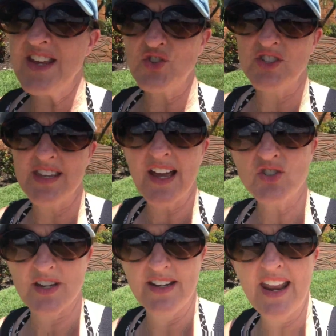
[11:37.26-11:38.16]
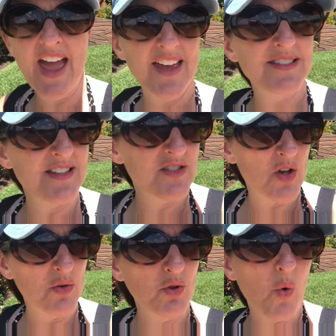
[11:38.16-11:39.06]
each section has its
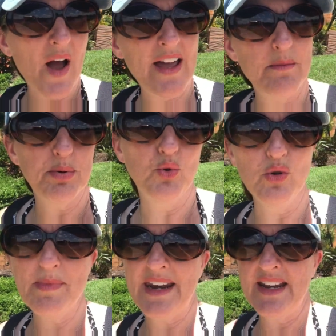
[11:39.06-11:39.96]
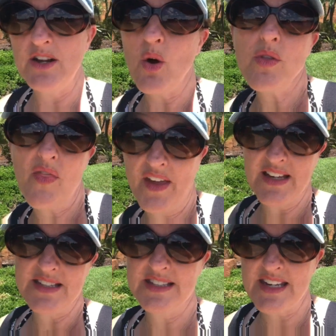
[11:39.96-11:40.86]
own quiet pool, but I know that the
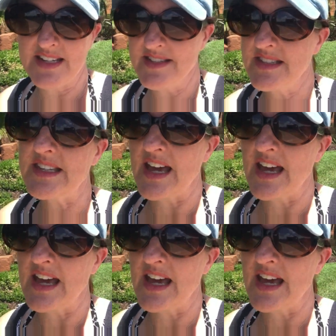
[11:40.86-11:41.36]
casitas